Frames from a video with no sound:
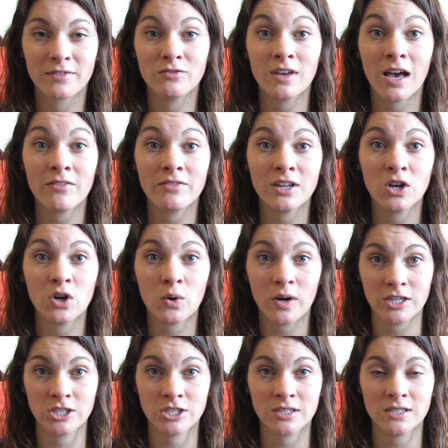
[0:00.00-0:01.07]
If you have any
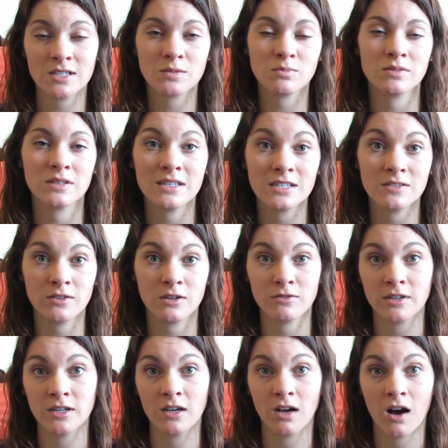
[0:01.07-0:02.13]
questions, please feel
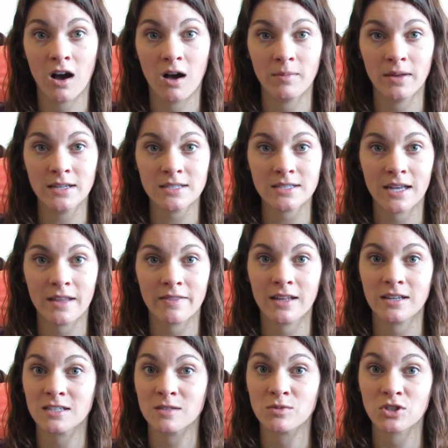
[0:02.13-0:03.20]
free to comment and
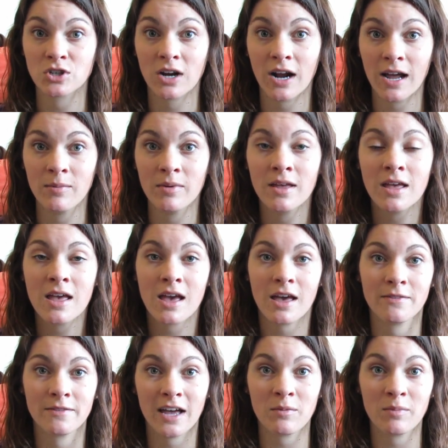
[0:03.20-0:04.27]
then subscribe
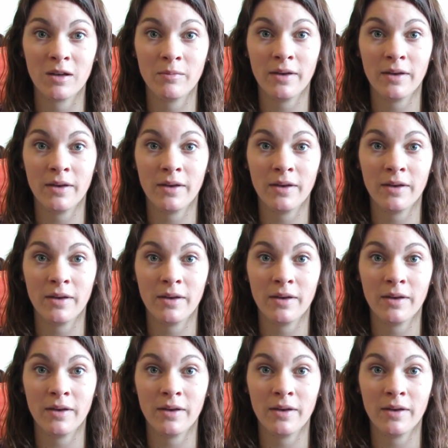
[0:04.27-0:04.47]
and like my